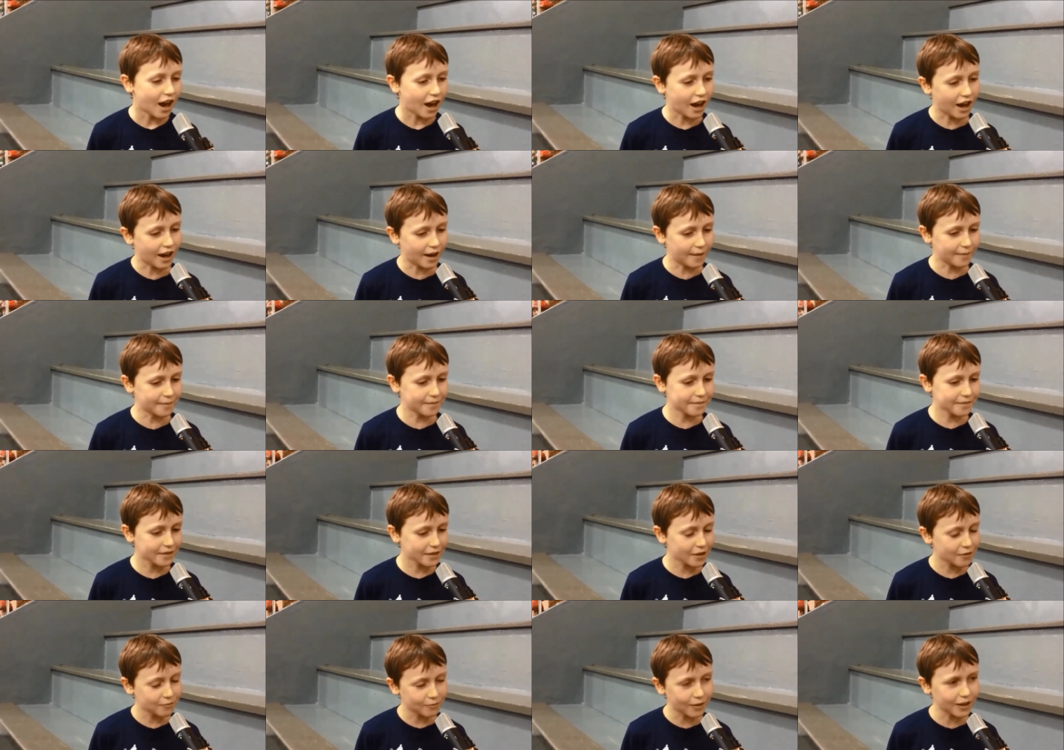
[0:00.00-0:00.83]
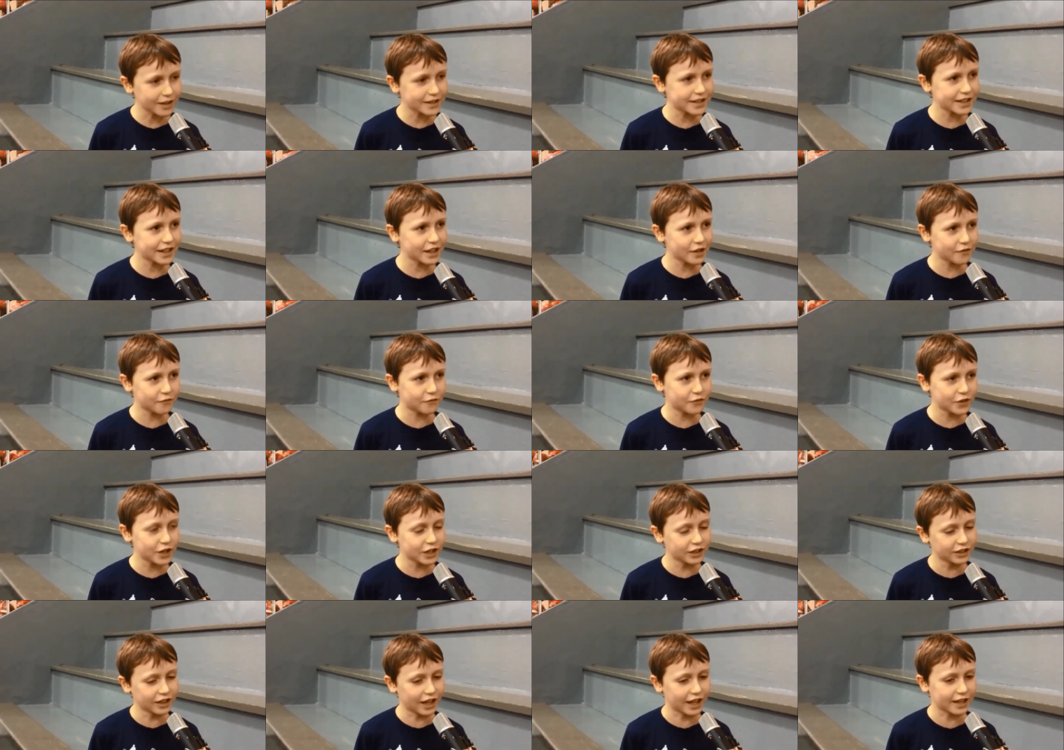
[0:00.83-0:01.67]
Um, what did it
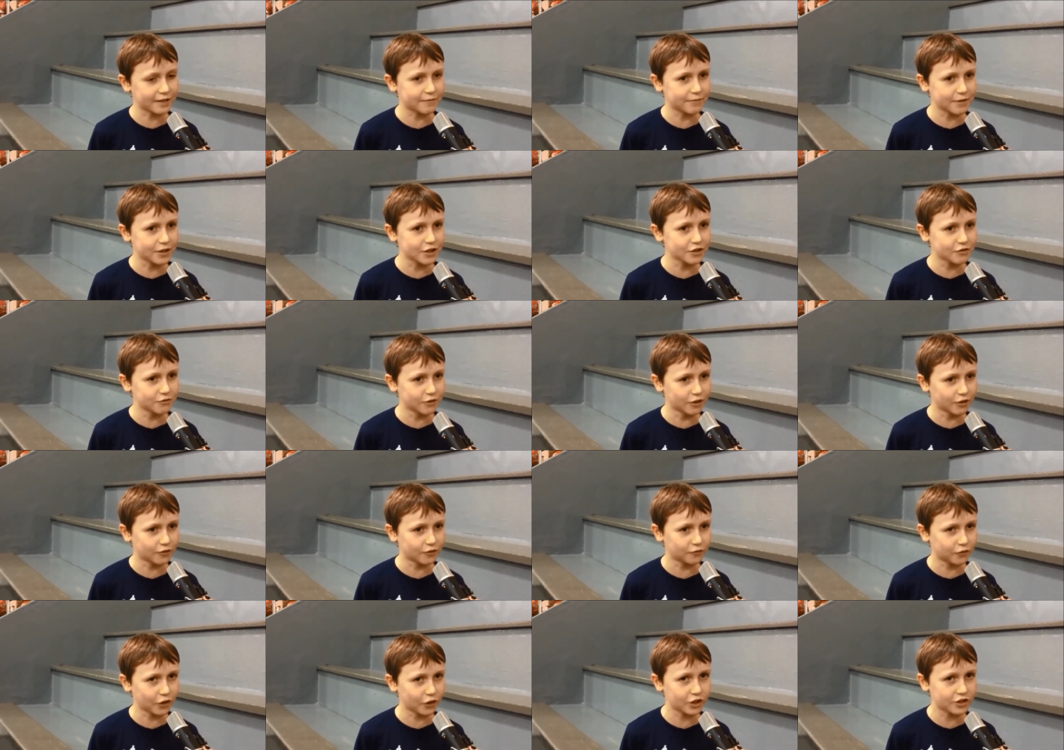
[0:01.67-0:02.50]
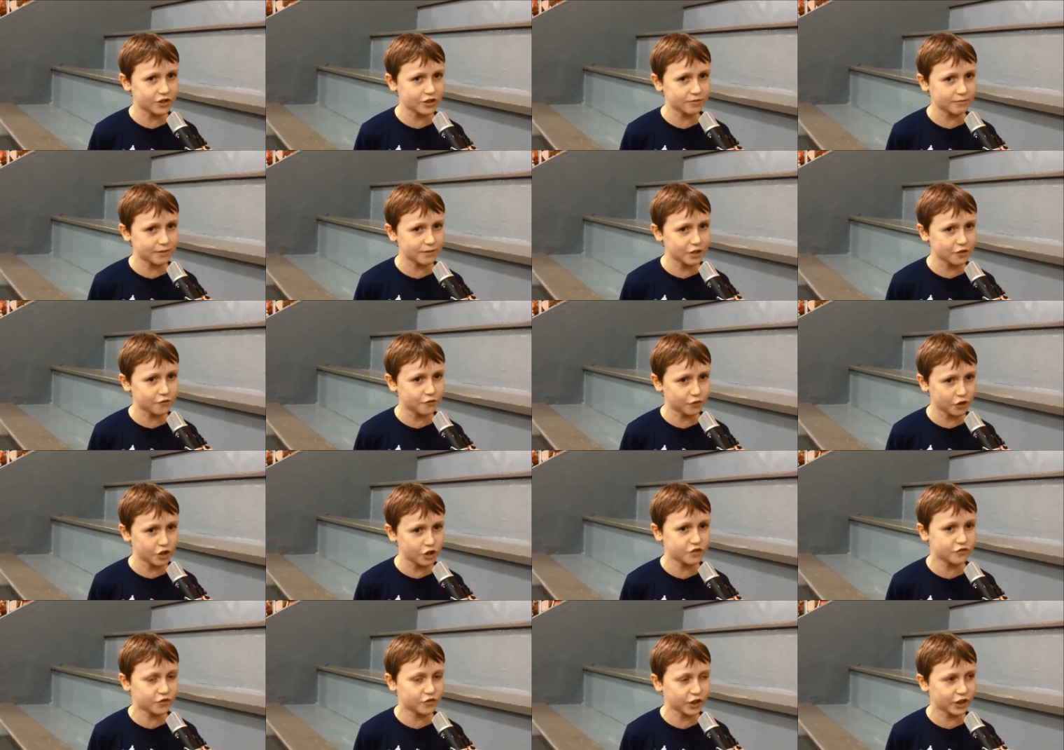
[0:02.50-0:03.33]
feel like when you were first when you
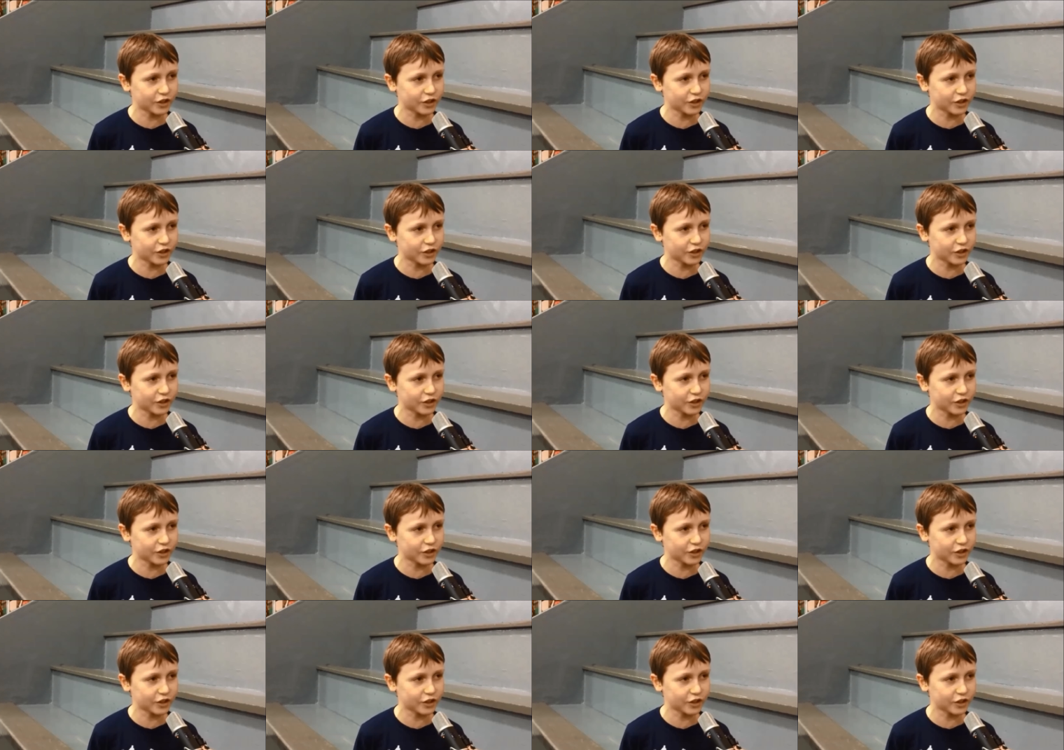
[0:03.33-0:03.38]
first